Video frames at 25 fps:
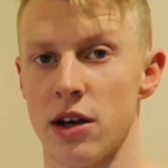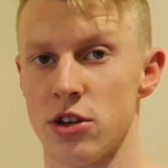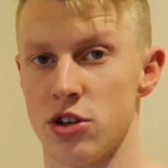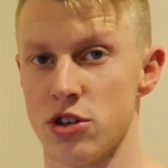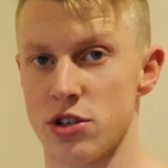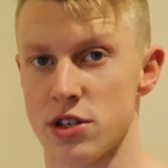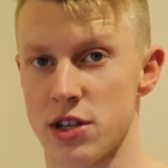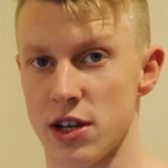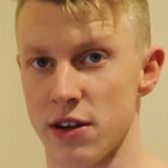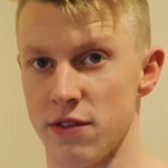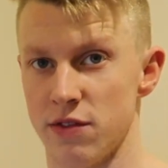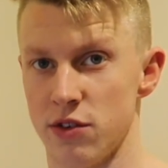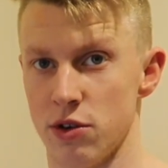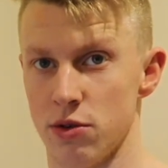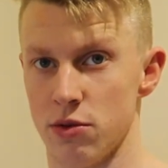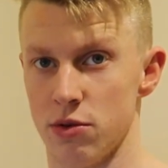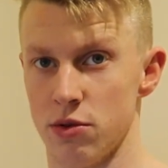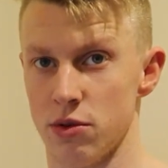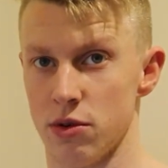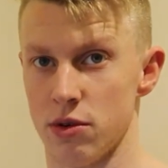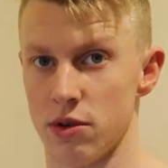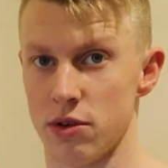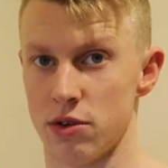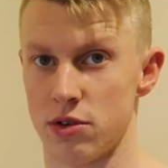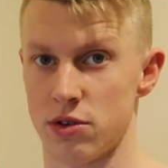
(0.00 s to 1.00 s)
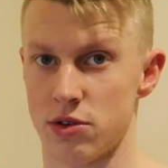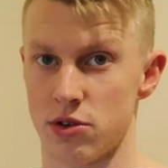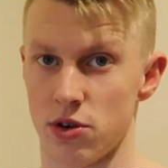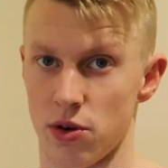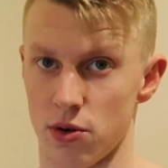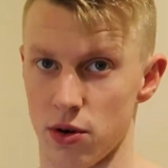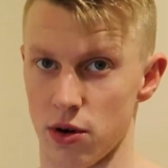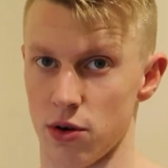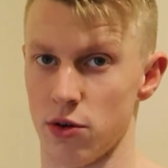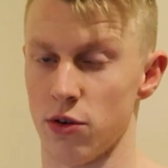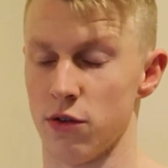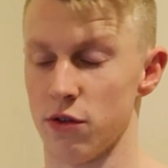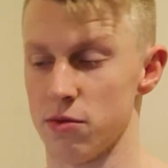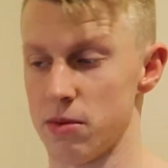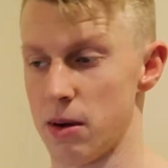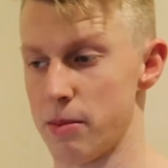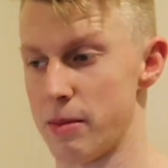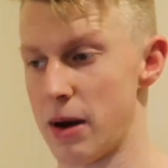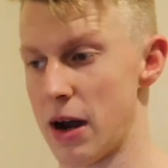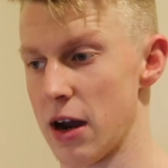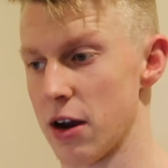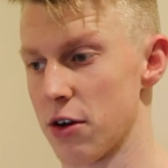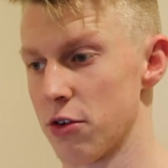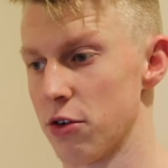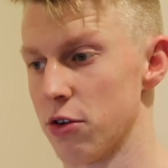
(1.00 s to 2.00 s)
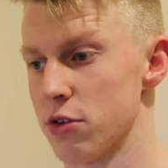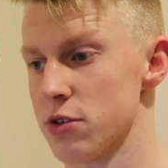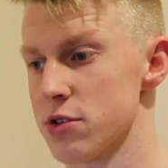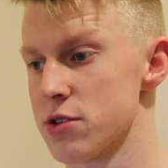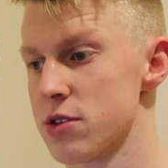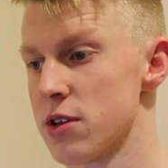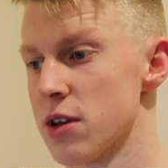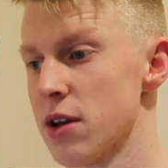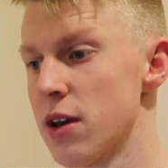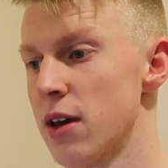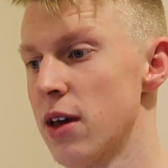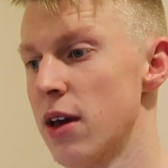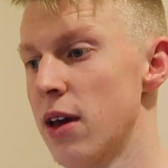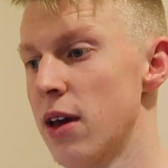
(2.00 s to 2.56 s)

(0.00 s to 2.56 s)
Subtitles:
just to talk you over my macros.